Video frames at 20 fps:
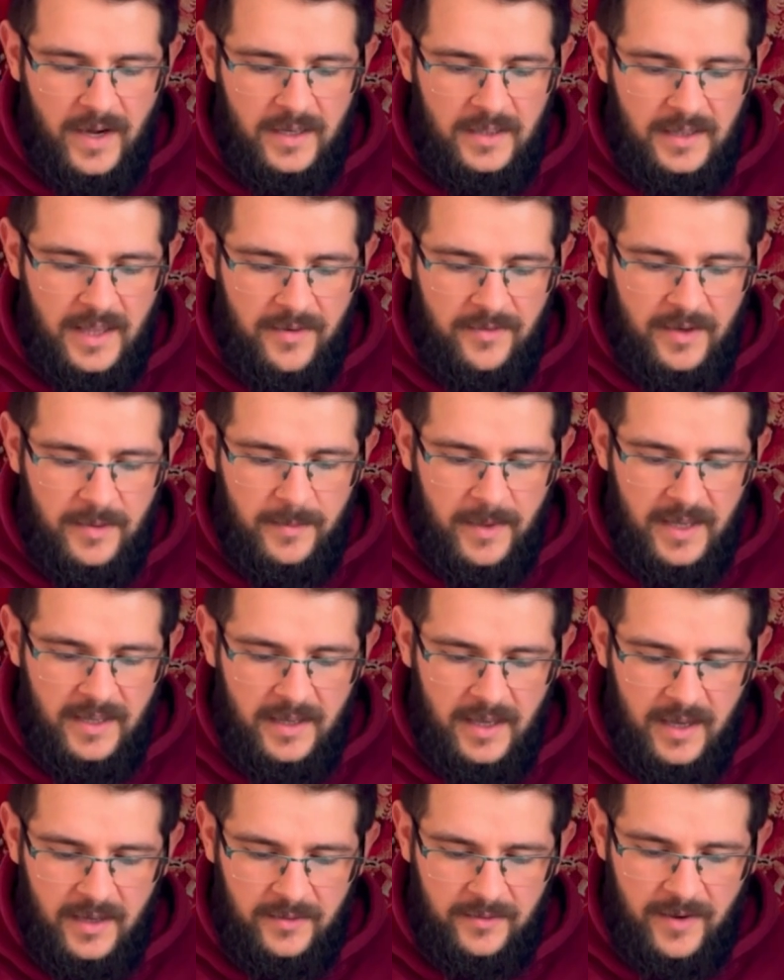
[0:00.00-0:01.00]
a
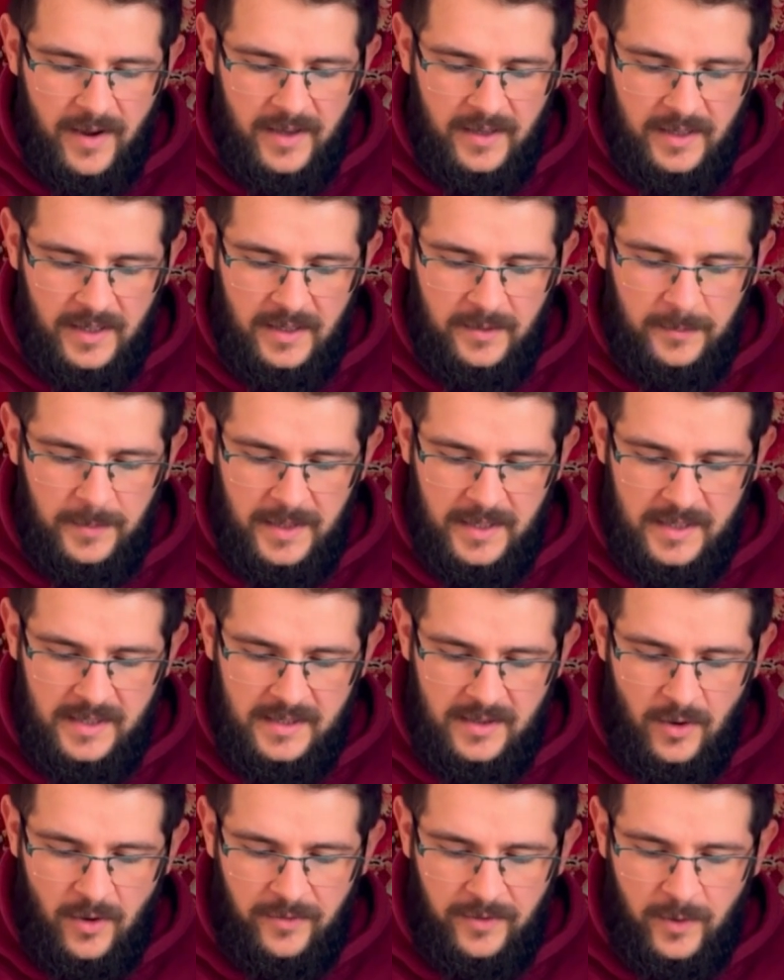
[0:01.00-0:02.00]
devil-may-care Viking beast
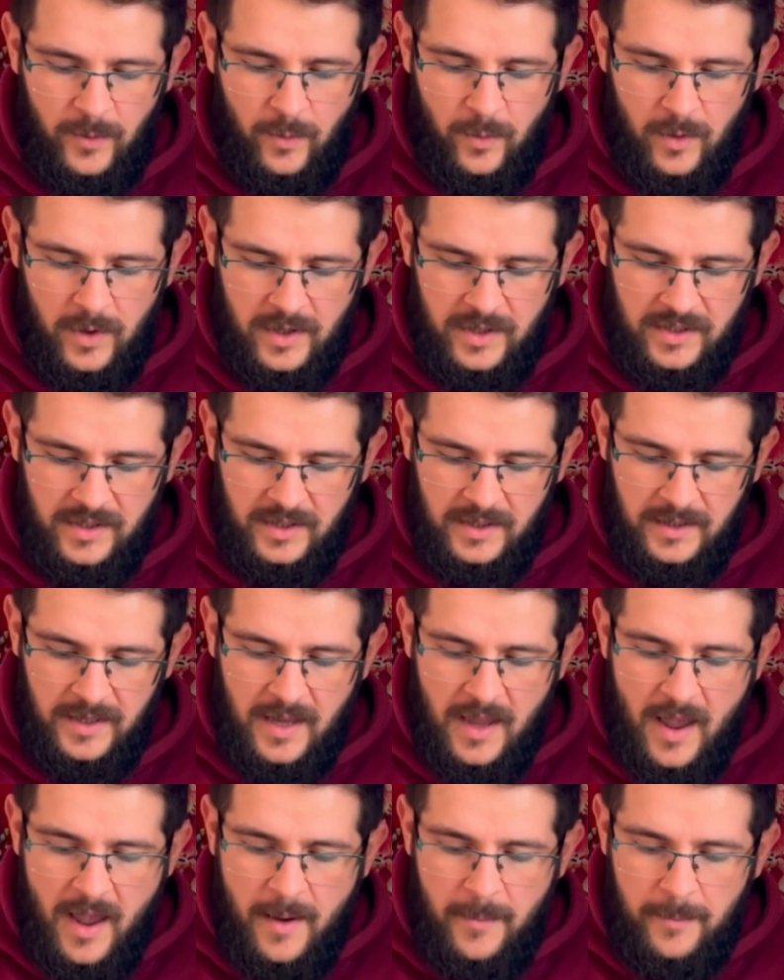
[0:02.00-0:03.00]
of a warden
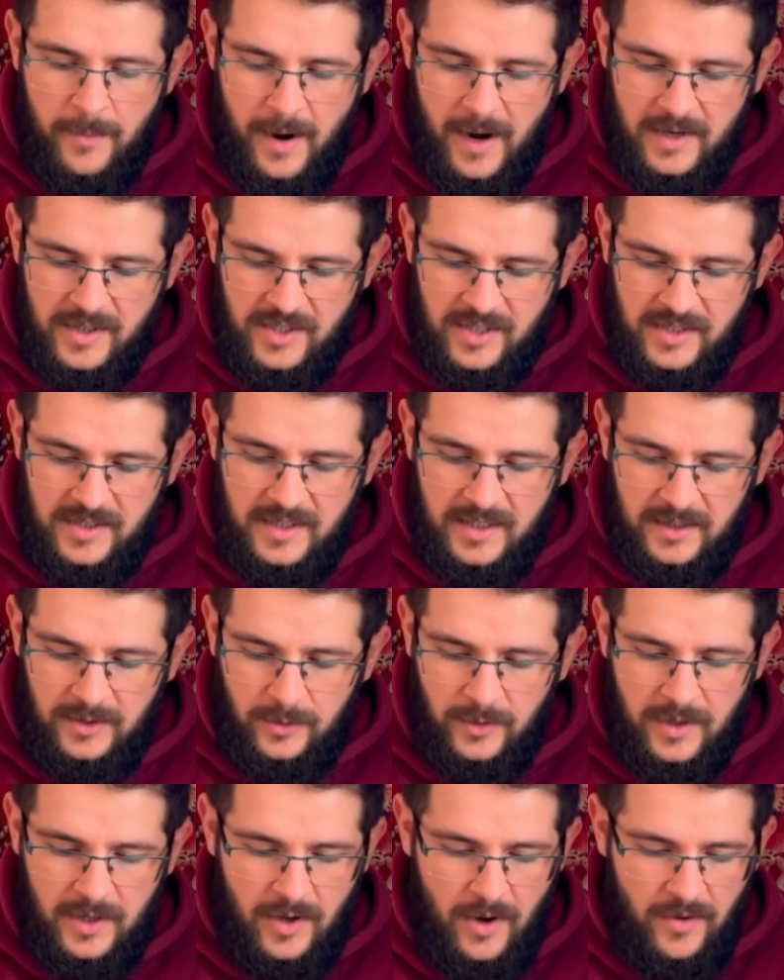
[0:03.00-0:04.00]
barges into
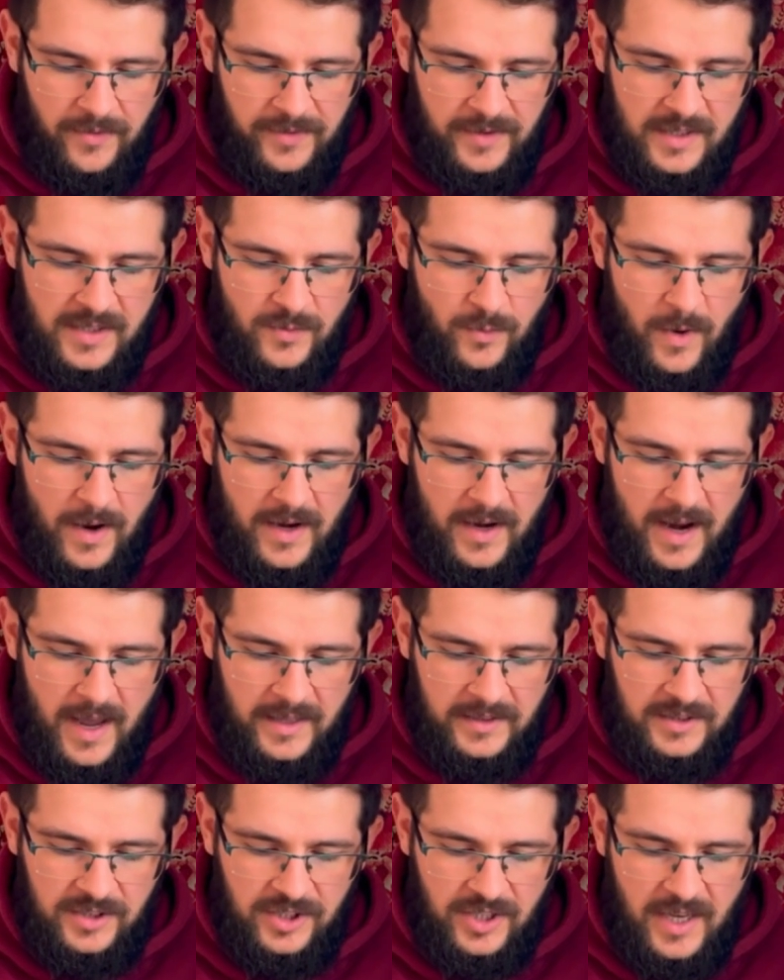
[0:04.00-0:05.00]
her office one night,
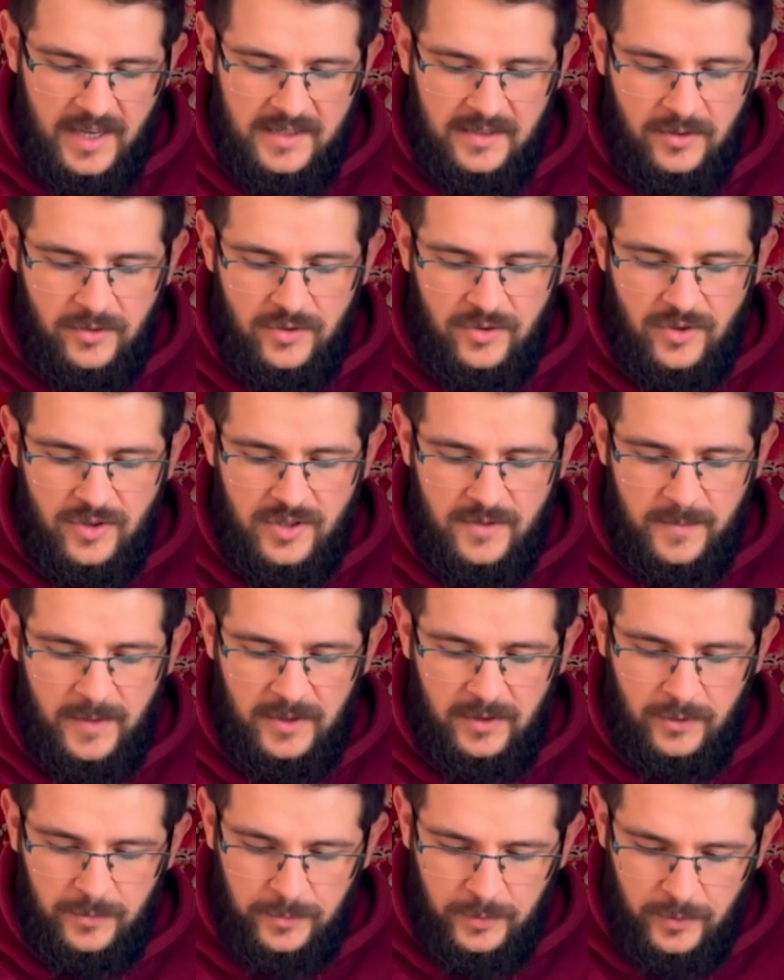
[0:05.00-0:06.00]
she has no choice but to
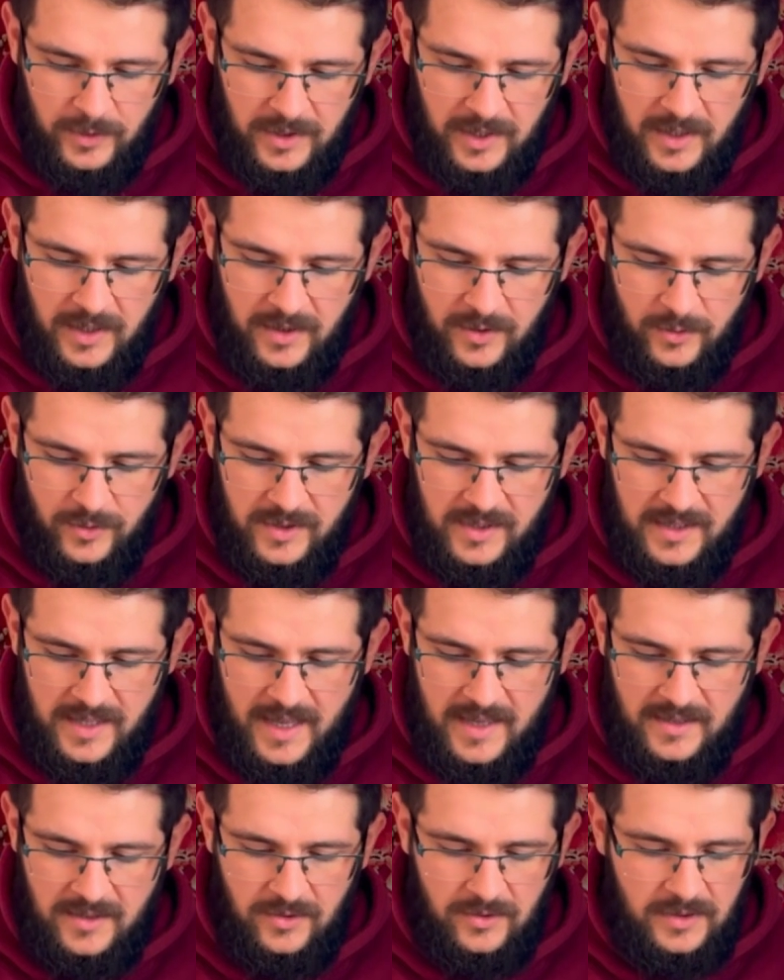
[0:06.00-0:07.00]
put her good sense
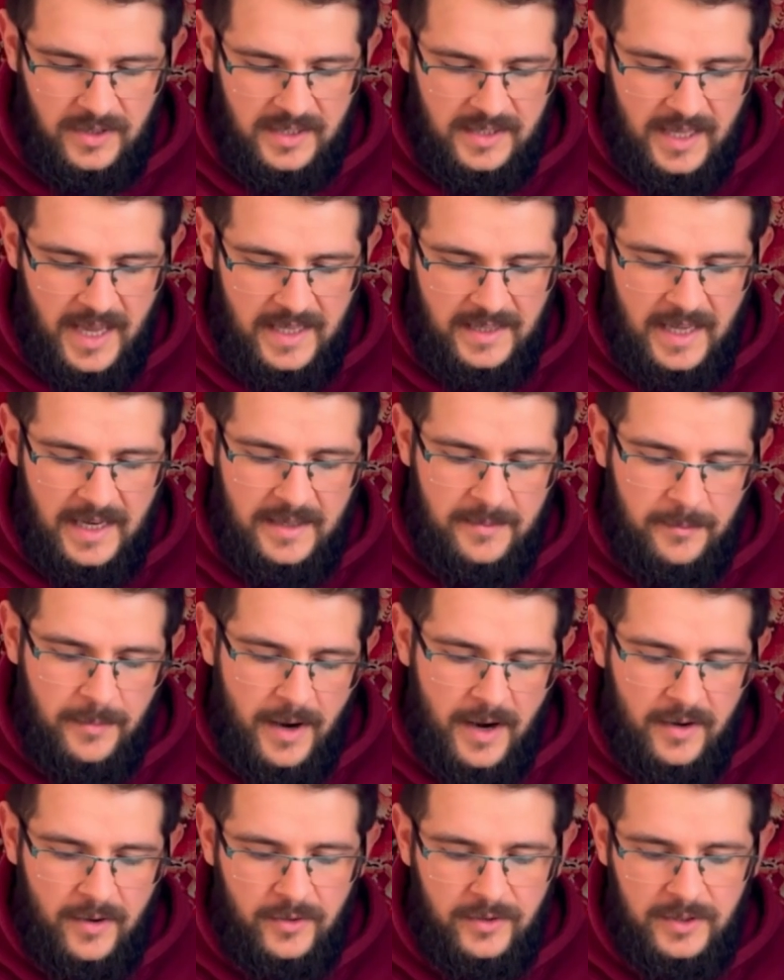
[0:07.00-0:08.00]
to the side and
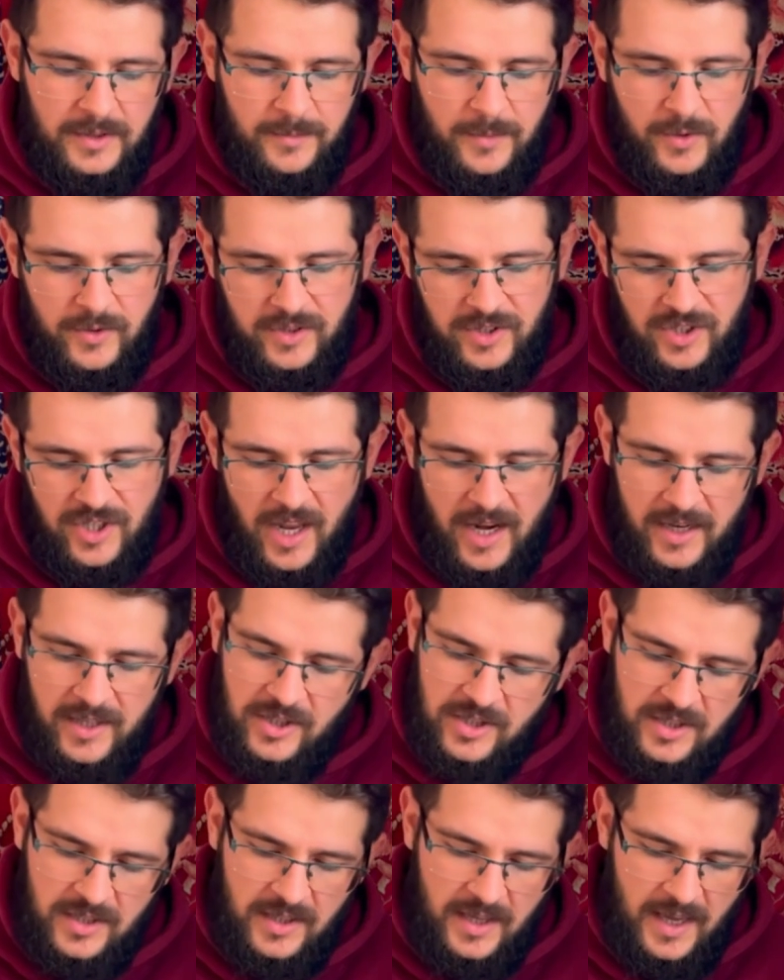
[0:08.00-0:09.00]
embark on the most
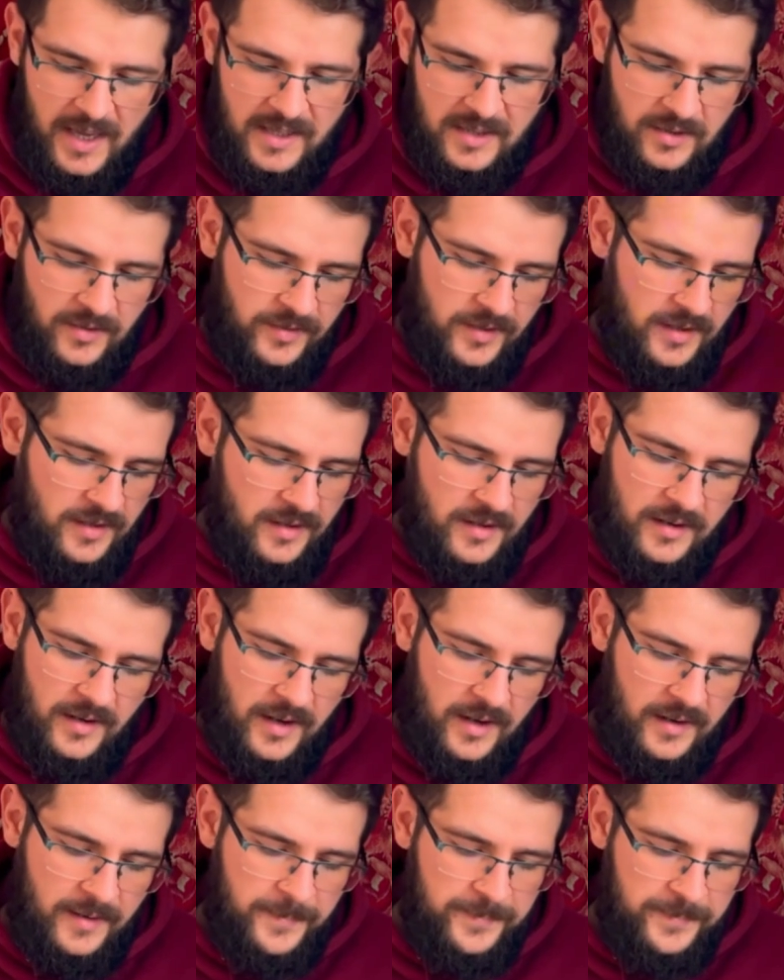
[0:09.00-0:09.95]
challenging case of her career.